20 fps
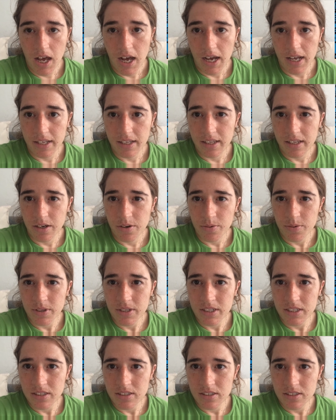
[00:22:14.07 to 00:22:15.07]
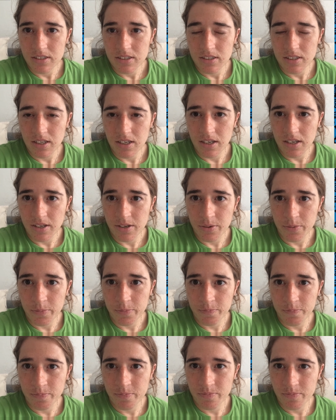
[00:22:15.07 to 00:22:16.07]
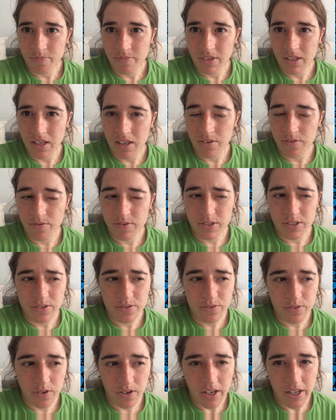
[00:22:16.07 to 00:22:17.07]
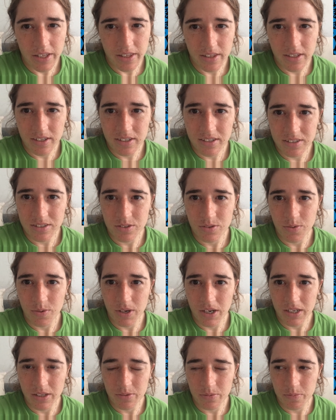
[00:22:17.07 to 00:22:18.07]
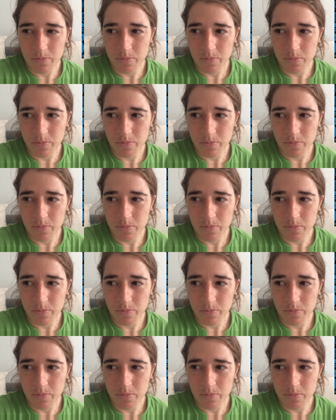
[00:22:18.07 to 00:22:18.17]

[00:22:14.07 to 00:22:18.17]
And that one is first of all, I think it's quite